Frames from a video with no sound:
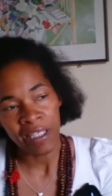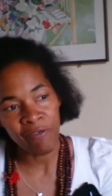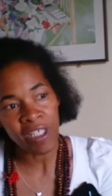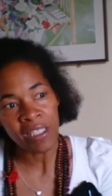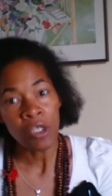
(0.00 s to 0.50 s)

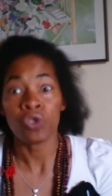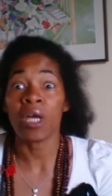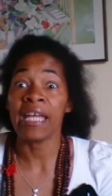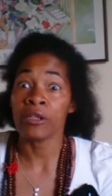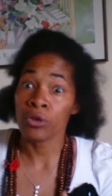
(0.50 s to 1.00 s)
even
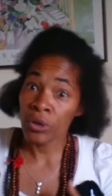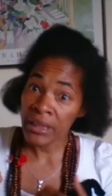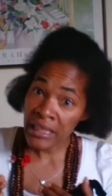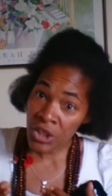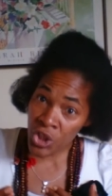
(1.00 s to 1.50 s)
the
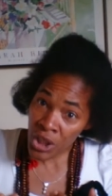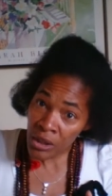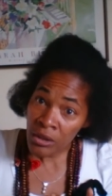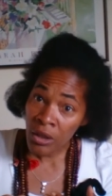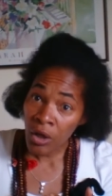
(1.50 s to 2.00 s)

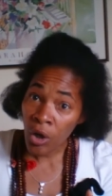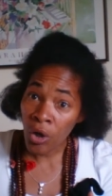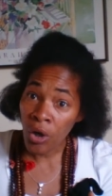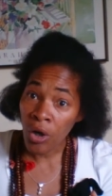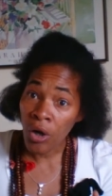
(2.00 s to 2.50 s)
intonation
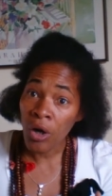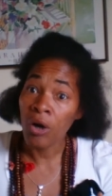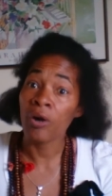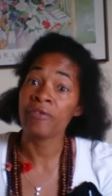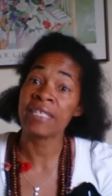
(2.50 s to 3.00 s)
of,
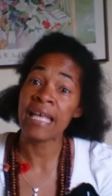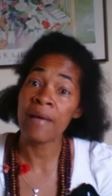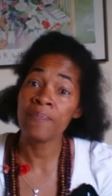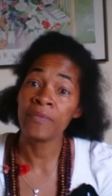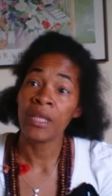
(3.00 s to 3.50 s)
uh, of
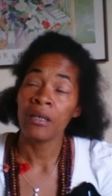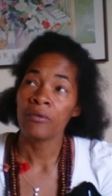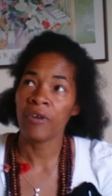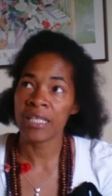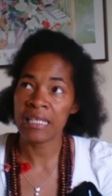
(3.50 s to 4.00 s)
them.
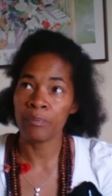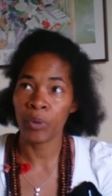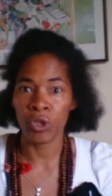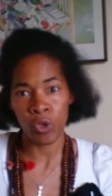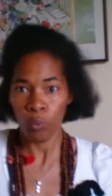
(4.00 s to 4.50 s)
For
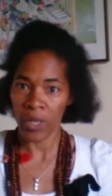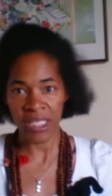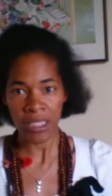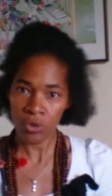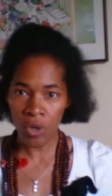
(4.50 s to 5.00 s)
example, the
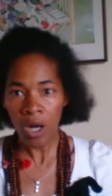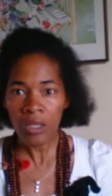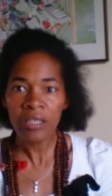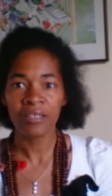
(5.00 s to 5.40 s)
way they talk,